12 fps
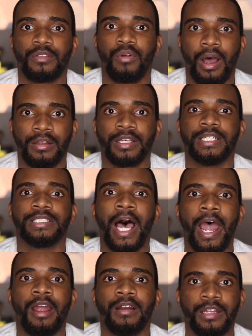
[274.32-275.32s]
throughout the
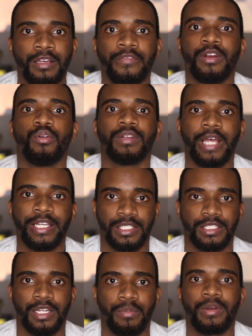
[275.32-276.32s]
entirety of your
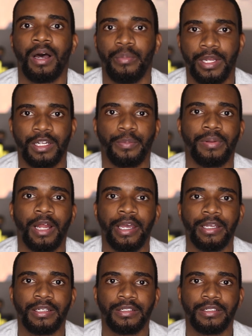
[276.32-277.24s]
relationship come into play.